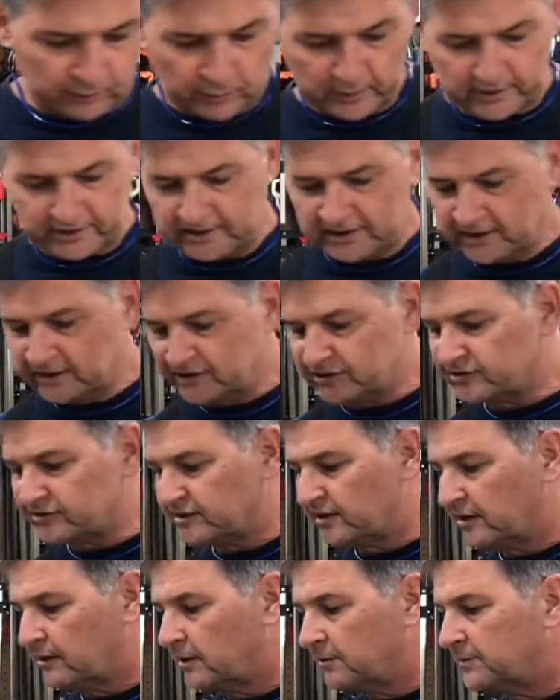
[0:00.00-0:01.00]
1 inch.
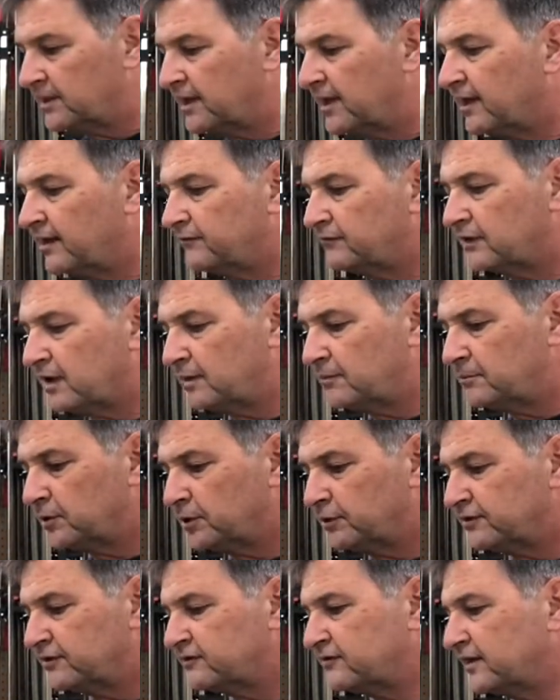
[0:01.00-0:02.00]
So, I mean, I
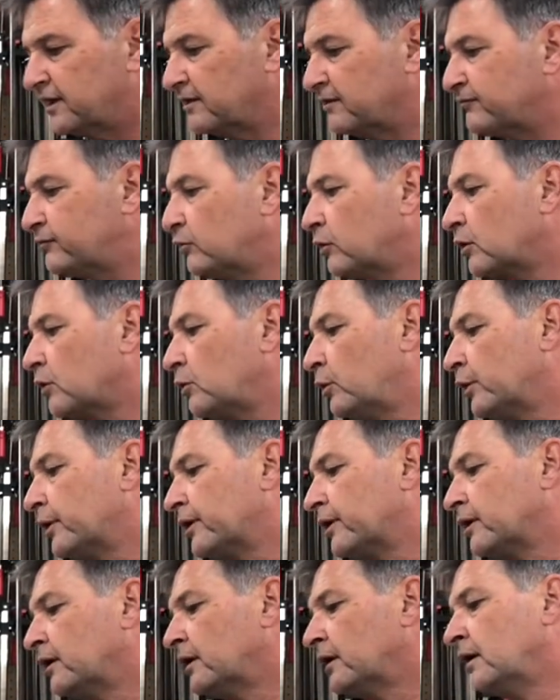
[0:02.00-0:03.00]
milled this down to
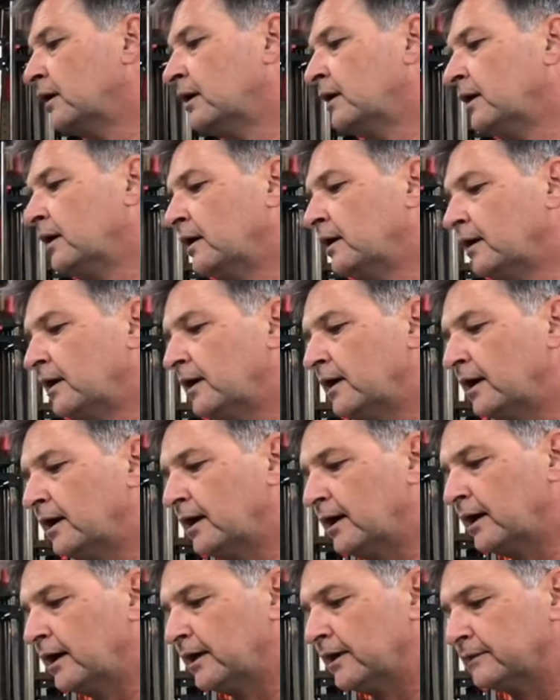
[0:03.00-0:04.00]

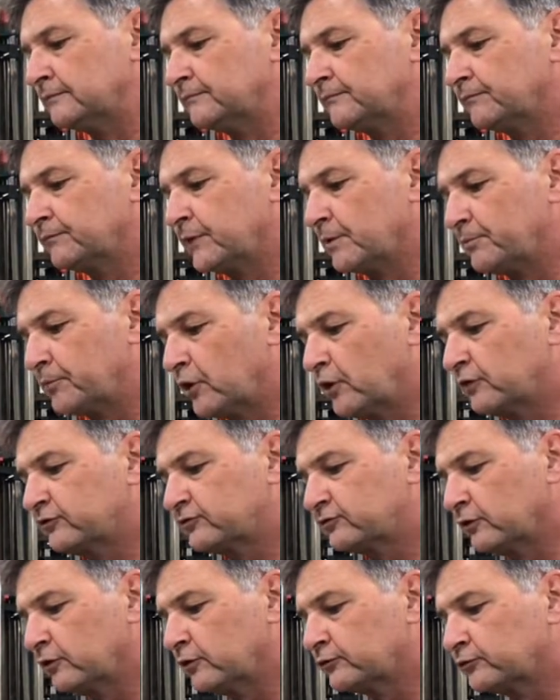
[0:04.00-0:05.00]
4/4. The bar
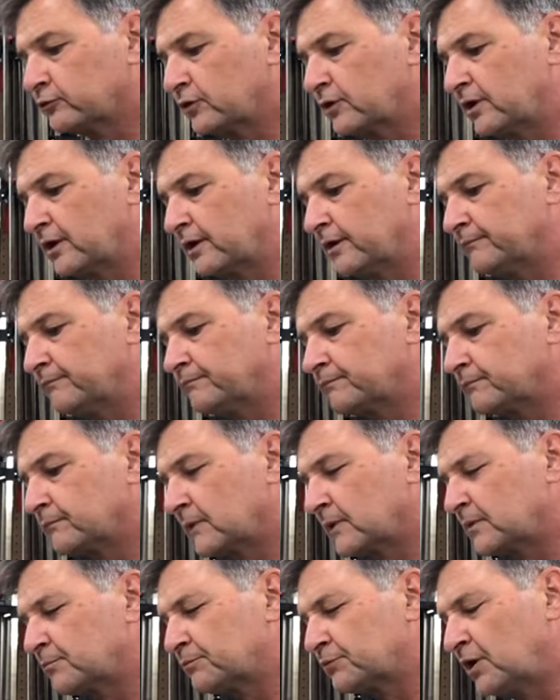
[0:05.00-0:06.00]
stools were
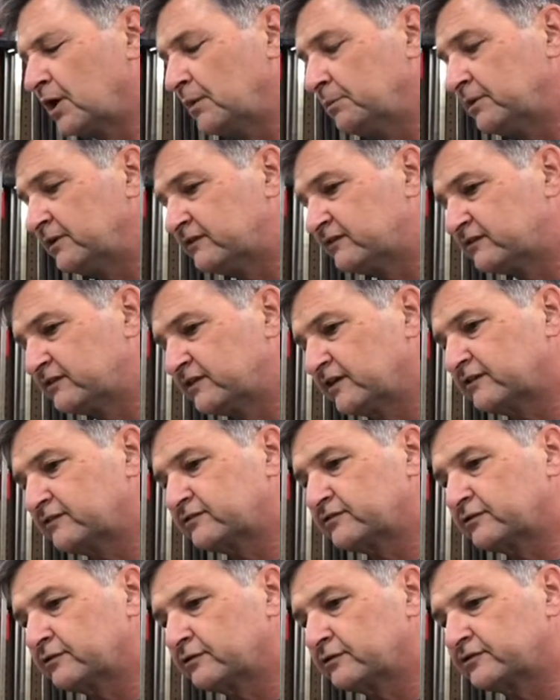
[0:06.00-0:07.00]
probably 6
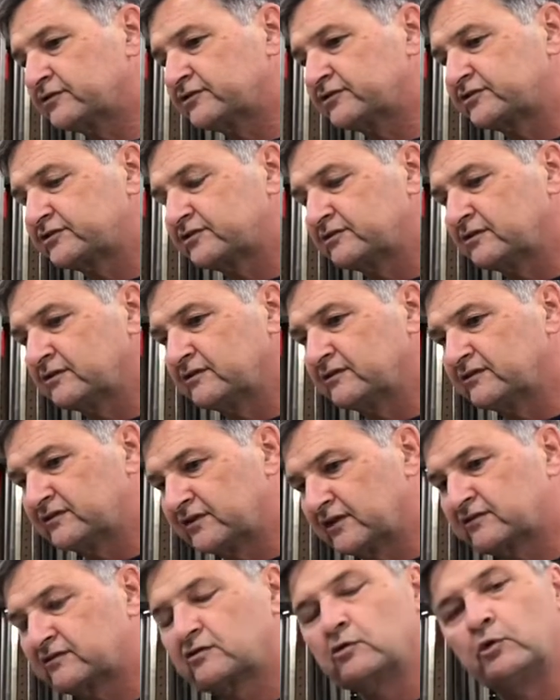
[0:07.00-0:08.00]
or
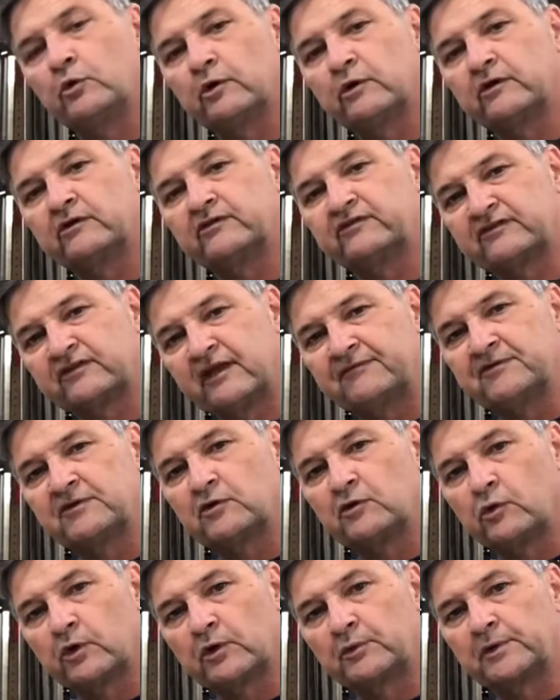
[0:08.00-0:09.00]
6/4,
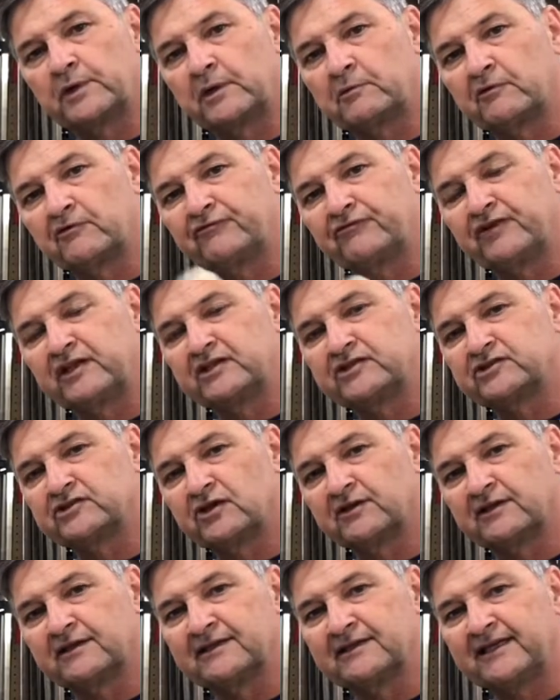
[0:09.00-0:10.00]
7/4 when they were finished
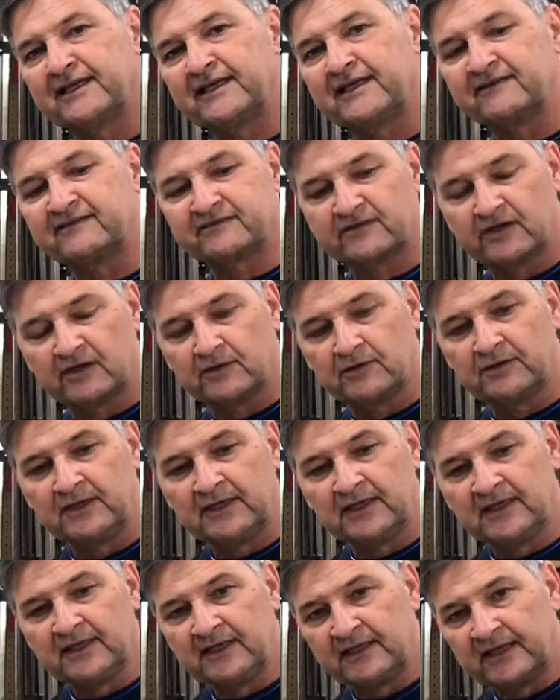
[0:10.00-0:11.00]
on the leg. So
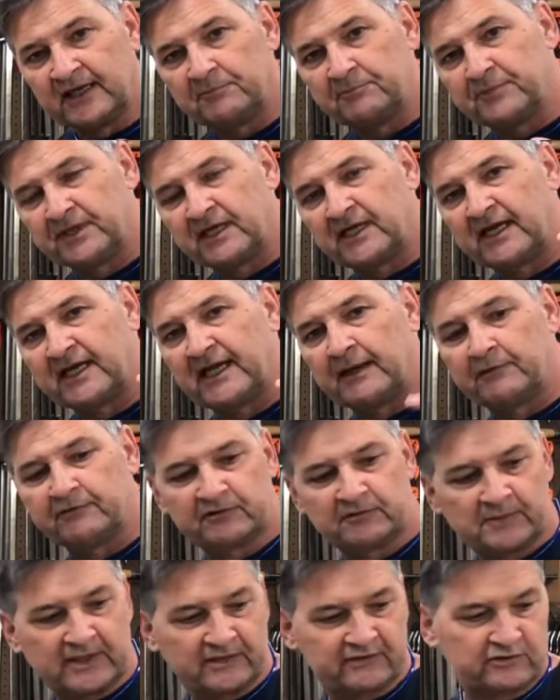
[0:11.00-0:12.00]
that bit I have was
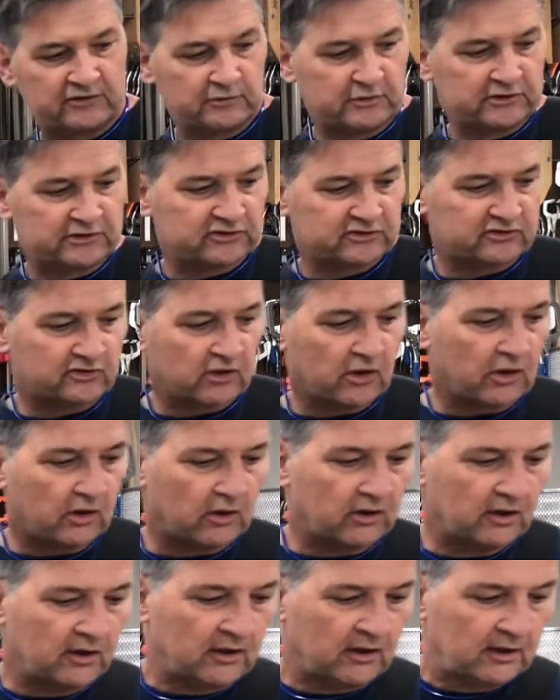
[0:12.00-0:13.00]
about 2 inches tall.